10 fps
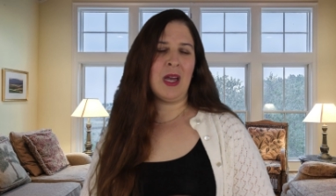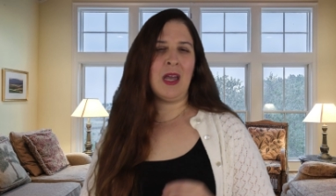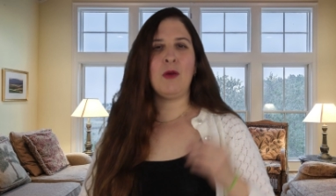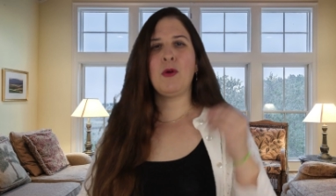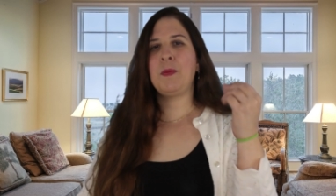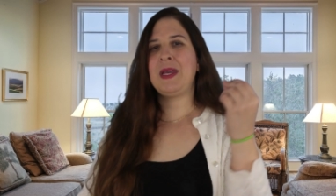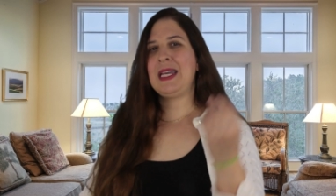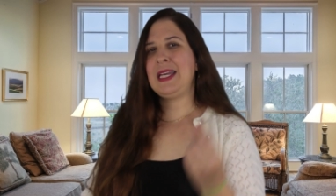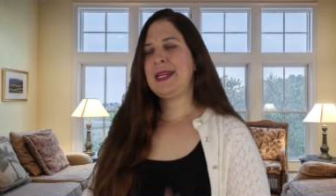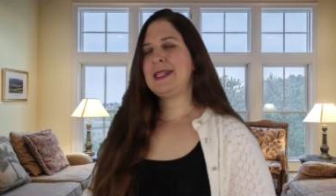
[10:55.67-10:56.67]
It will be
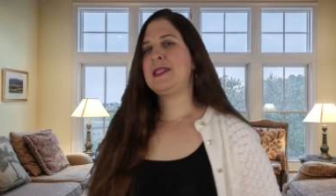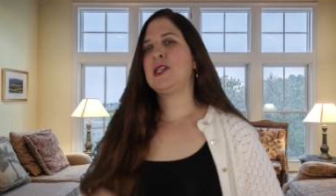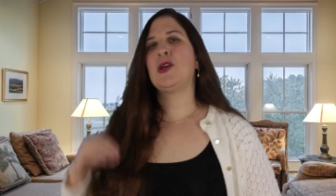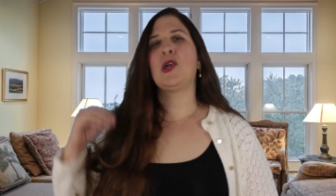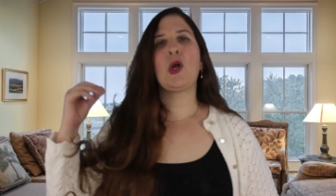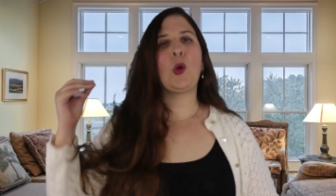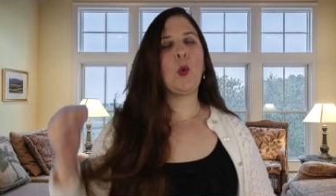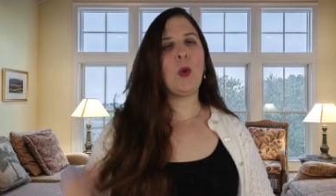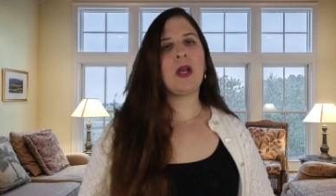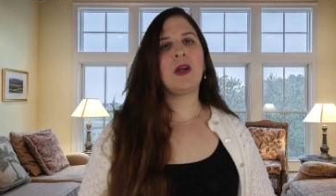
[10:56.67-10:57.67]
easier,
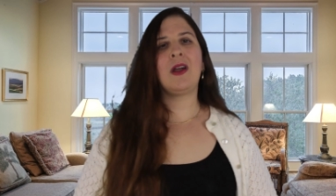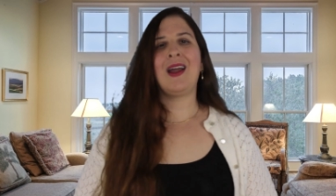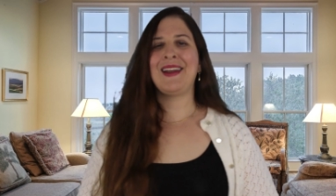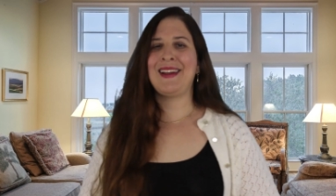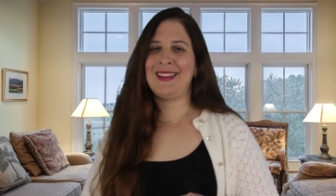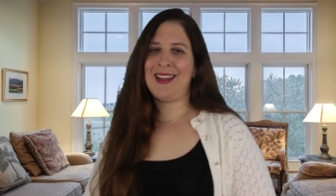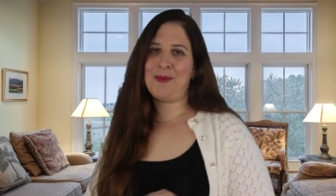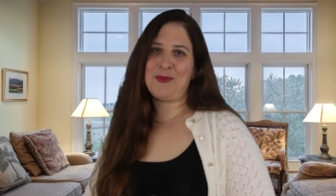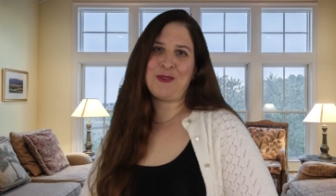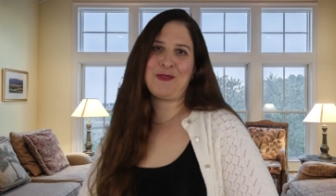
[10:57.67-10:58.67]
quicker, and a lot
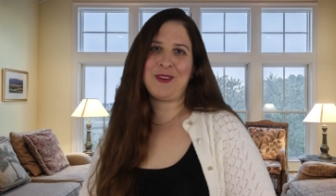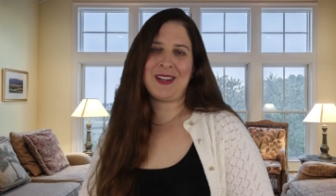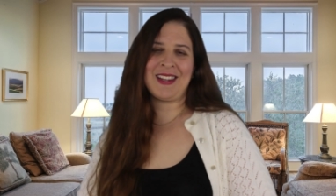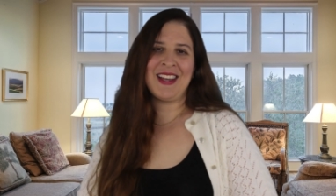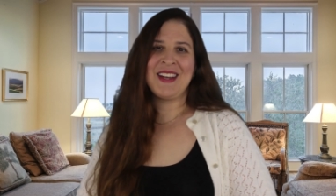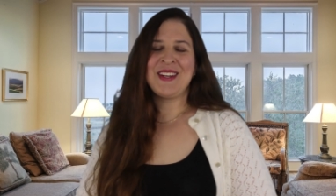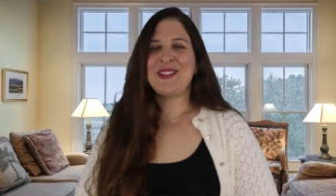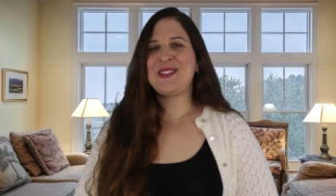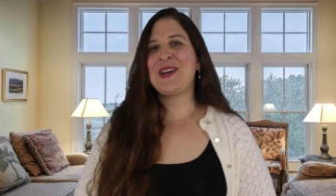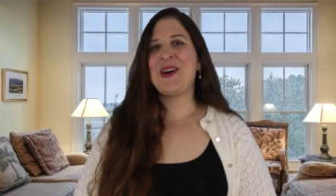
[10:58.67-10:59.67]
more fun.
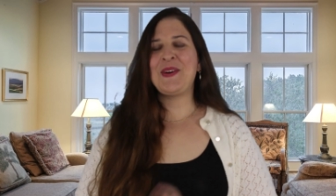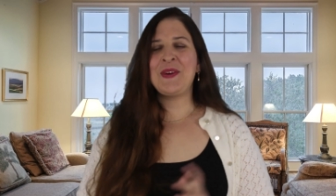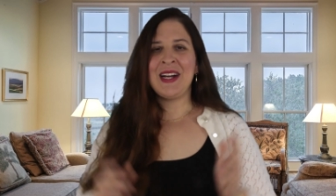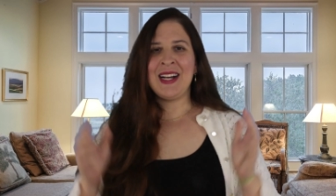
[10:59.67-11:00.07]
So,